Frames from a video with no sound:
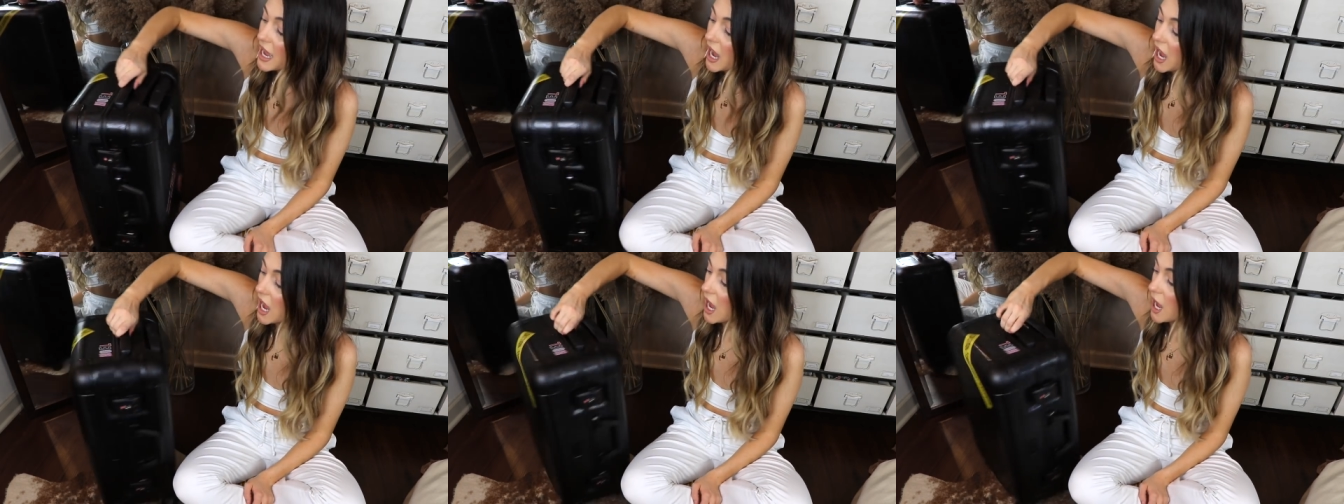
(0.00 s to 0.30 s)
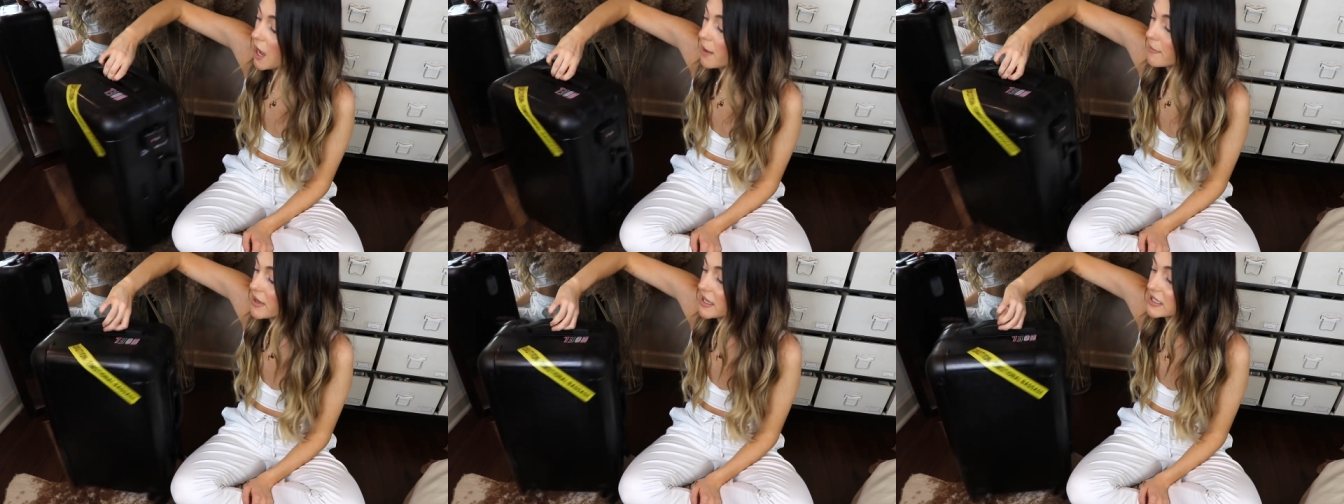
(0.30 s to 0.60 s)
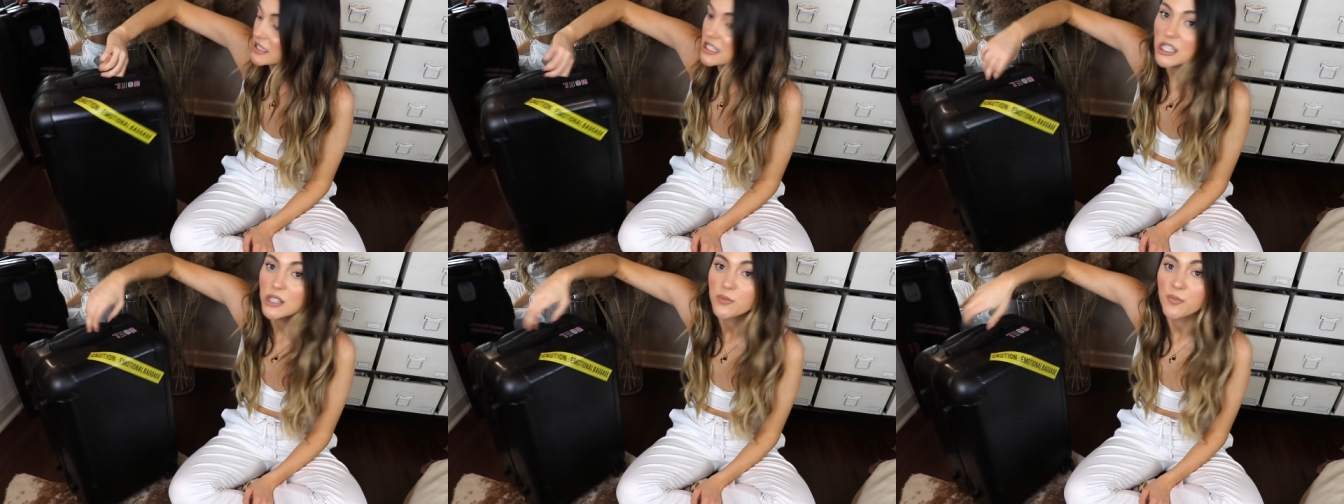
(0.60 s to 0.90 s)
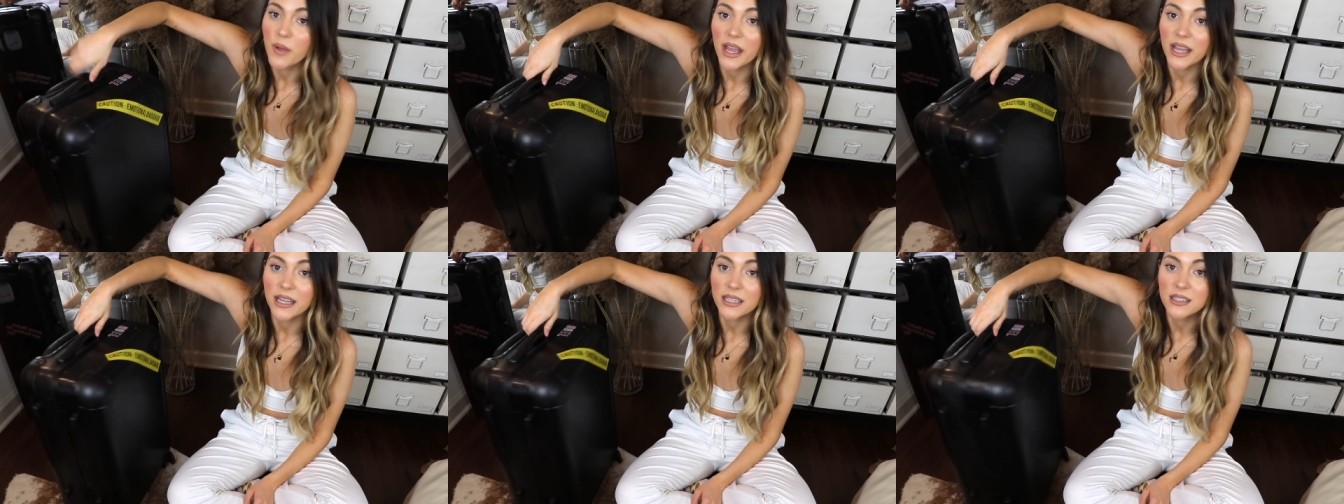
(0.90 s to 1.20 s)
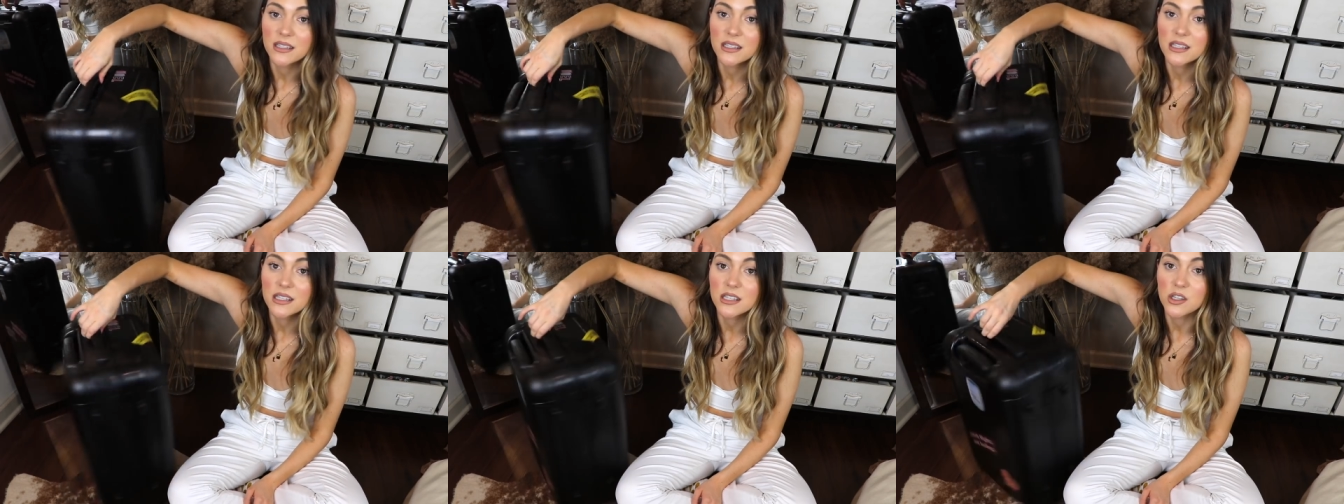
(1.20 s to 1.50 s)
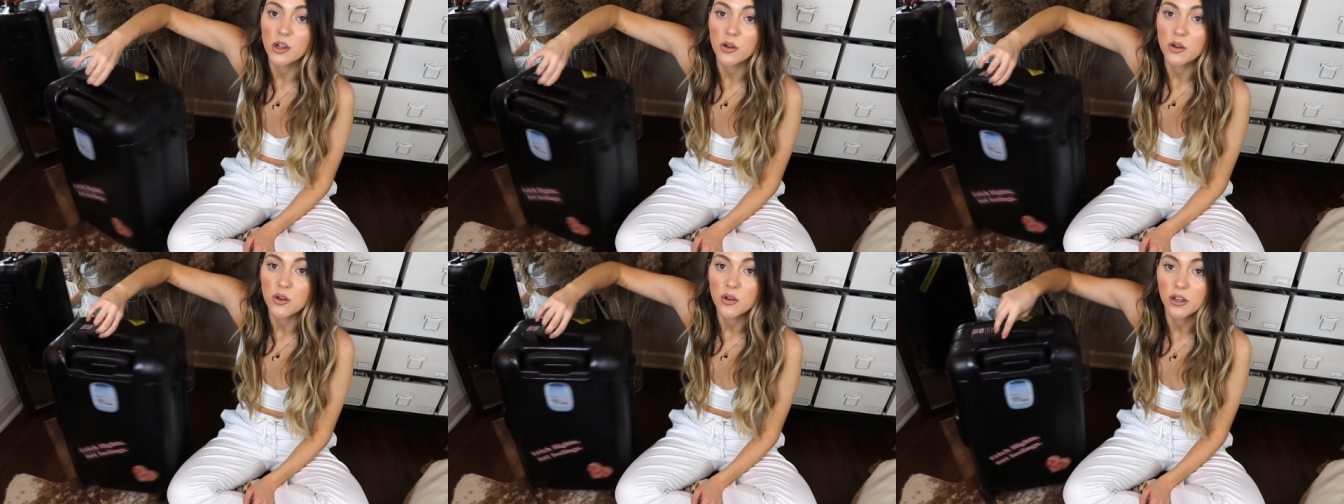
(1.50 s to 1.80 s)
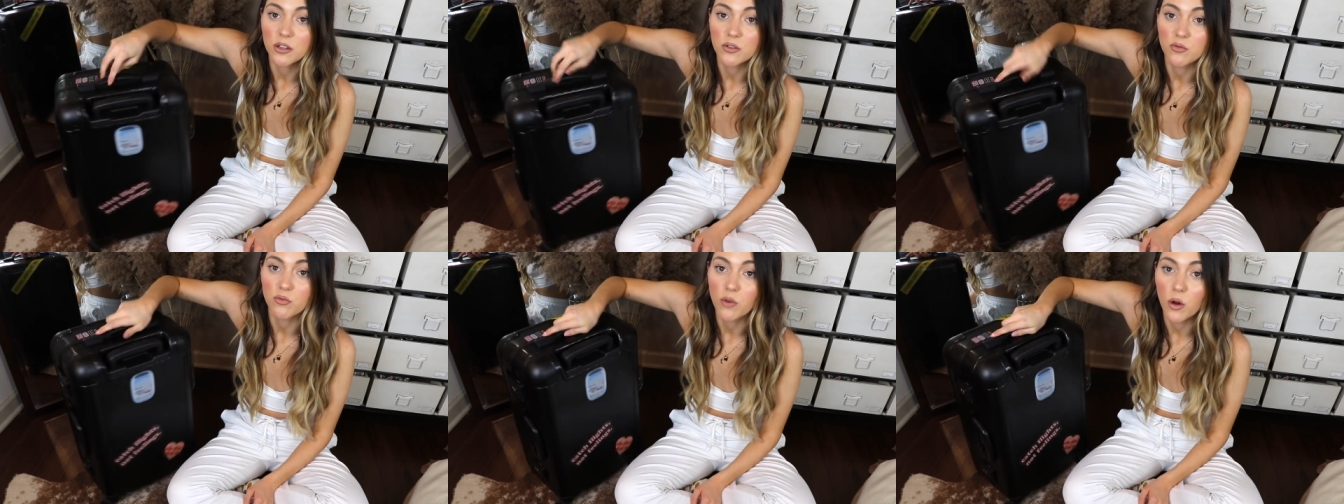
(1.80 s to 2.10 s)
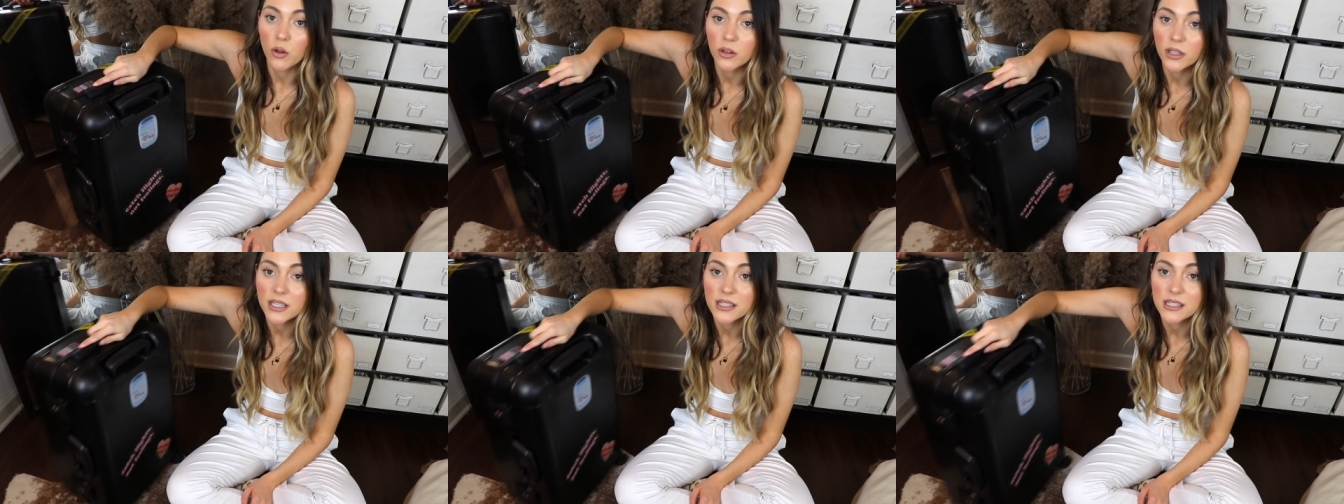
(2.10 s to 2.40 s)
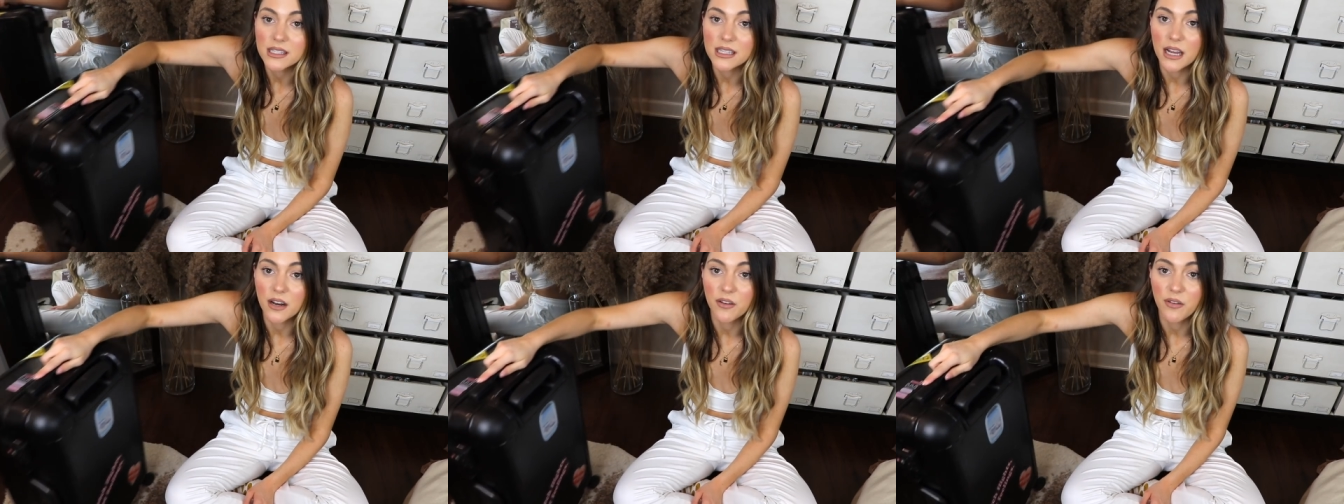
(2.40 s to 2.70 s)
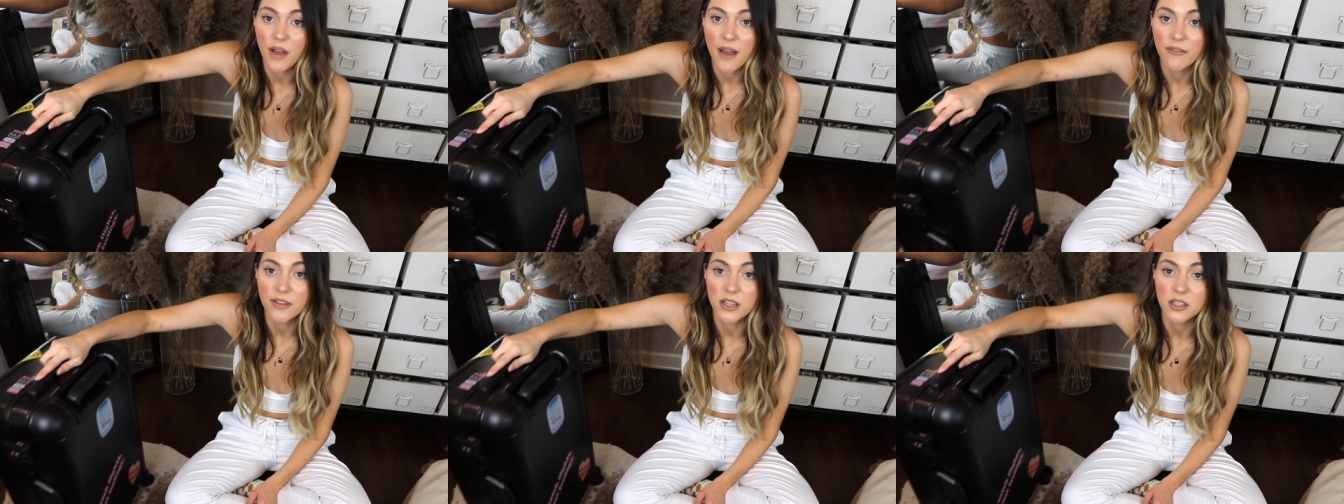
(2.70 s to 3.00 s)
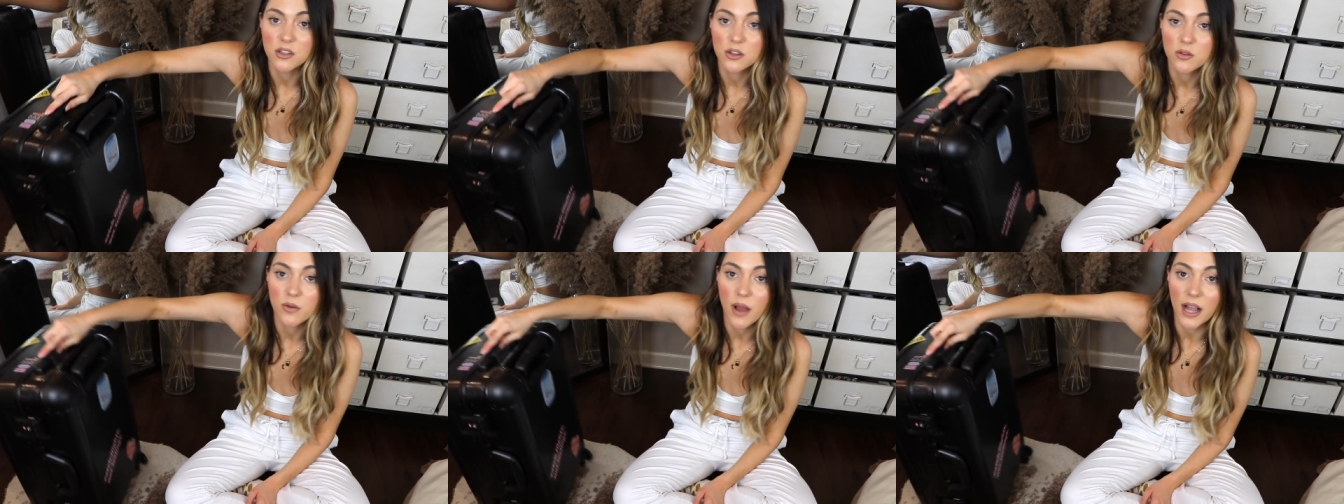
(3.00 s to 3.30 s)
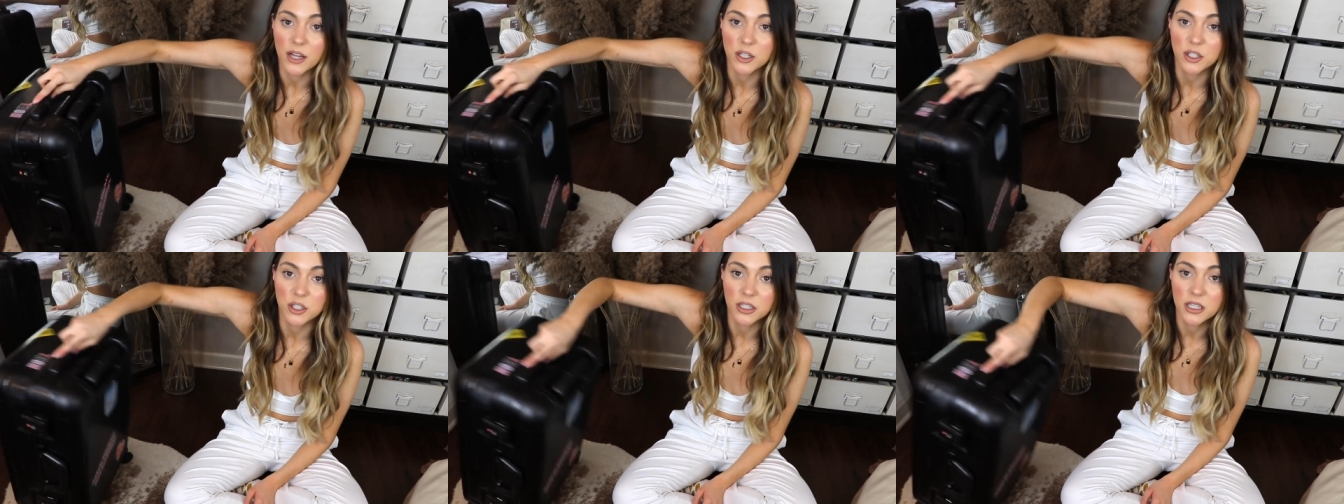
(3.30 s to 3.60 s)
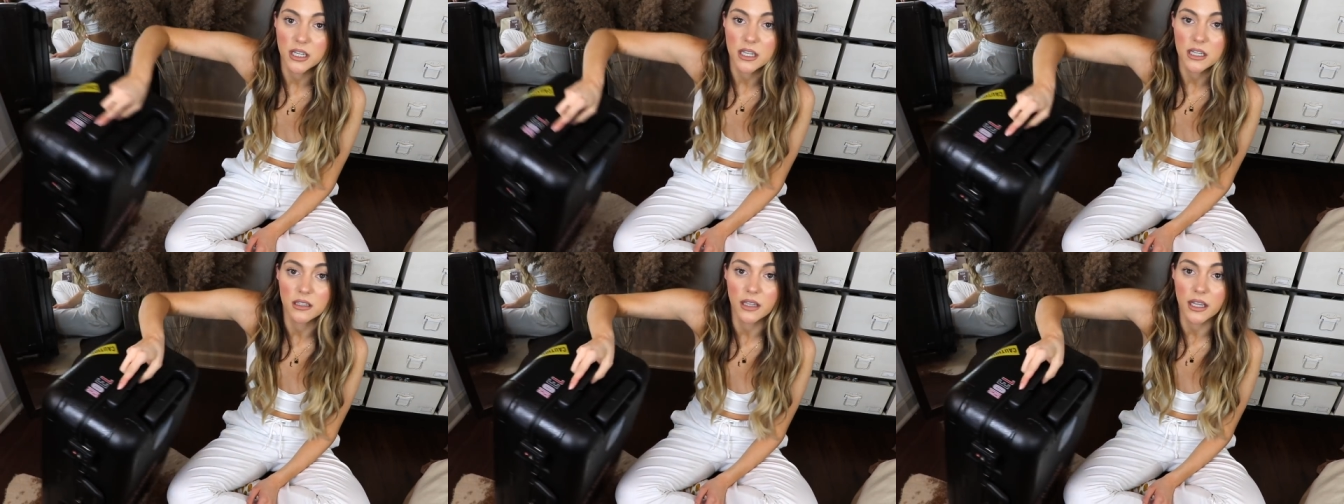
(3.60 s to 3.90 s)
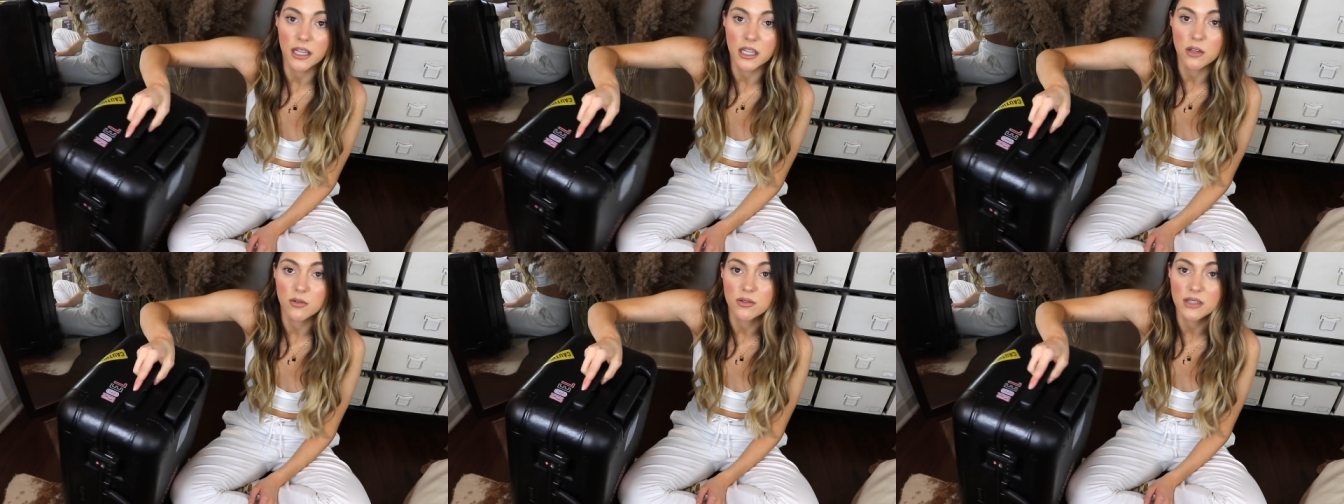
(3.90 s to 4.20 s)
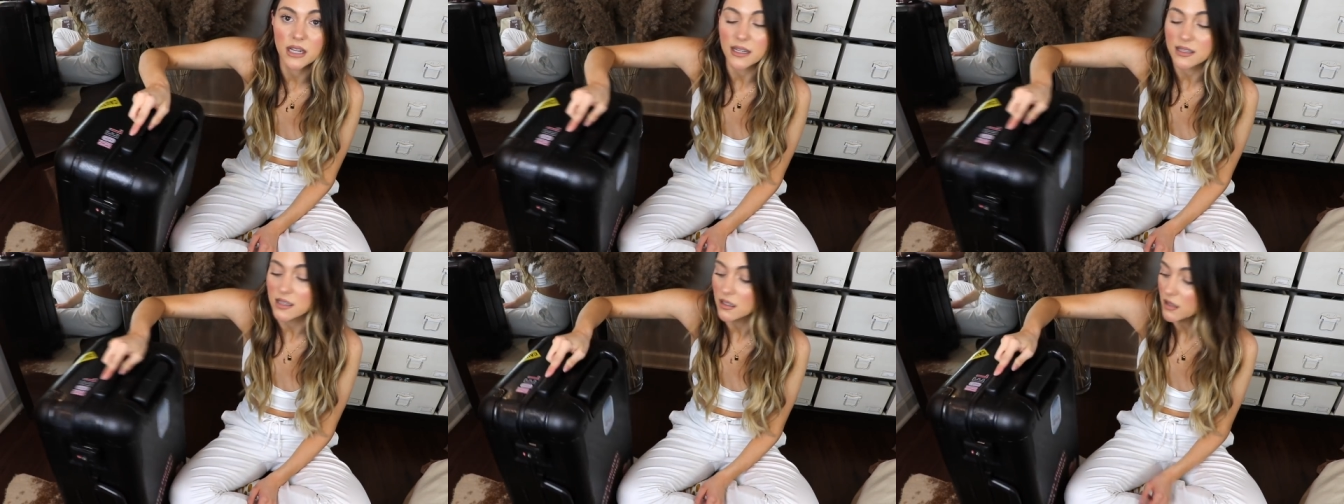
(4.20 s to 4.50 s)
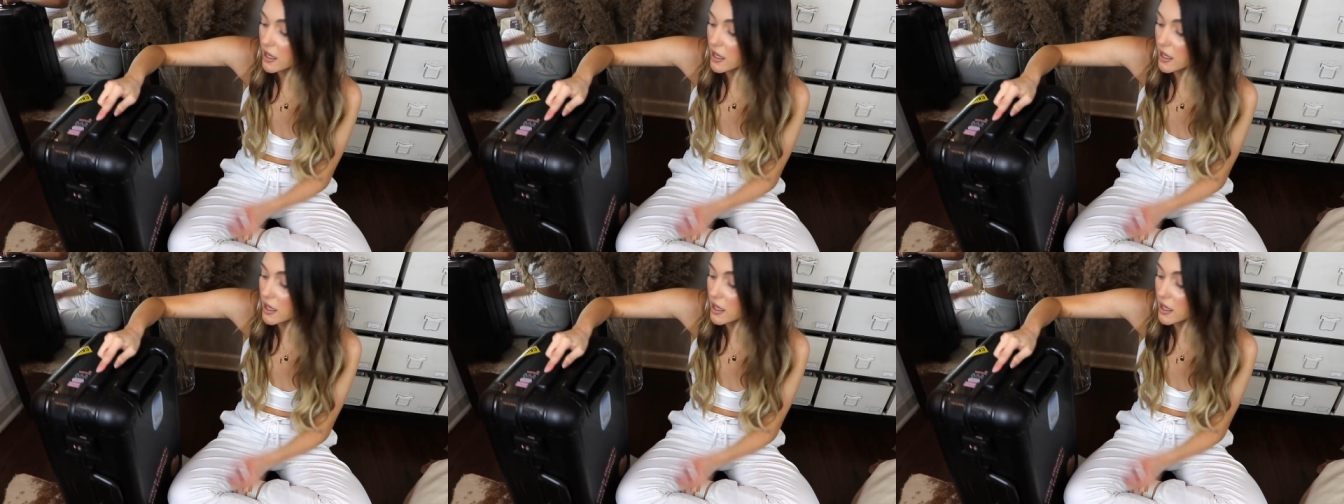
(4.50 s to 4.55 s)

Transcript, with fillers: Um, it spins so you can roll it instead of having to actually like use it as a